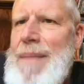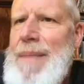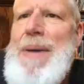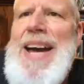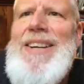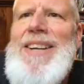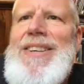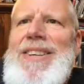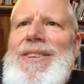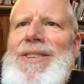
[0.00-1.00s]
I'm back
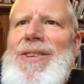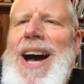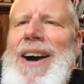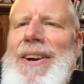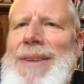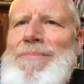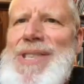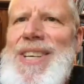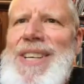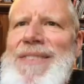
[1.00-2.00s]
to our
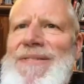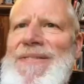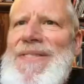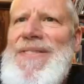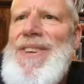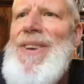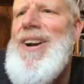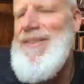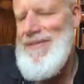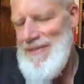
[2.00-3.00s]
MC. Kia
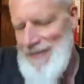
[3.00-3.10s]
ora.